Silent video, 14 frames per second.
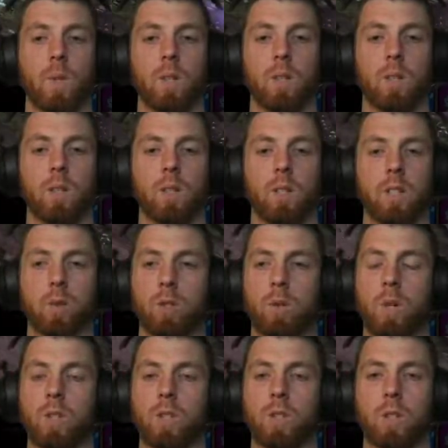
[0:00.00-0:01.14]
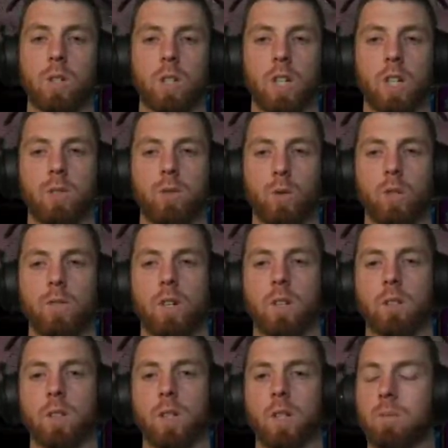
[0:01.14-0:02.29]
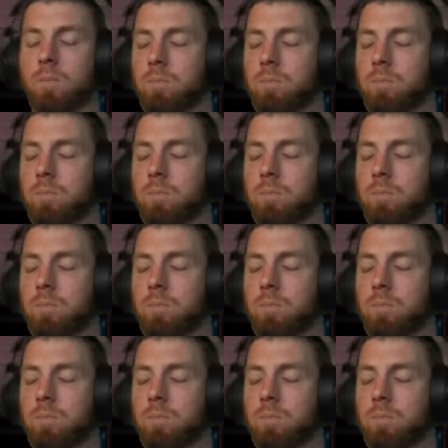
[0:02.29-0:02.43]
See, that was a 1-star attack, 45k.